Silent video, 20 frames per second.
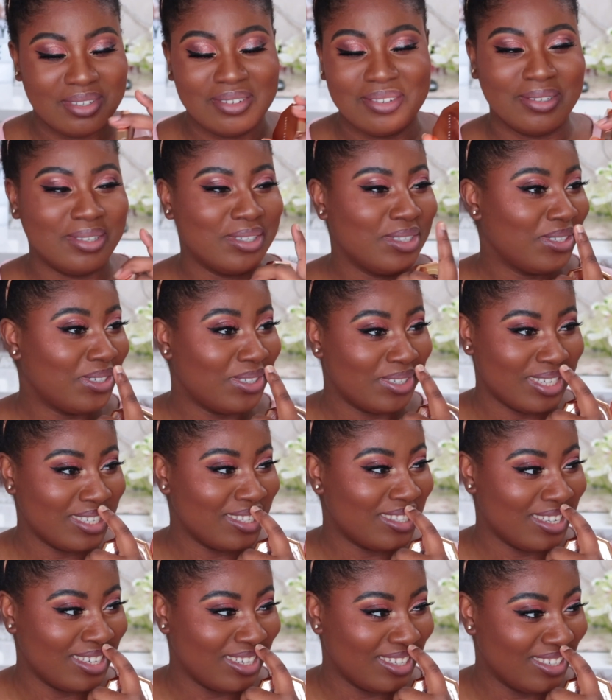Oh, should I
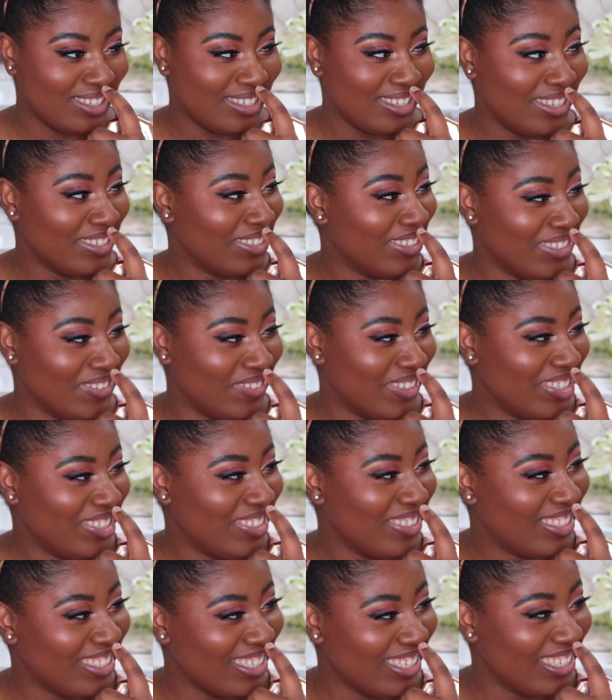say it? I don't know if I
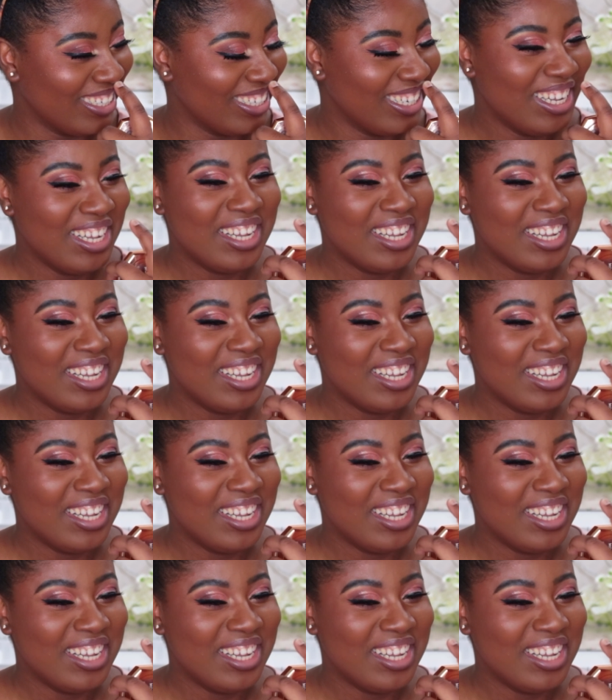should say it.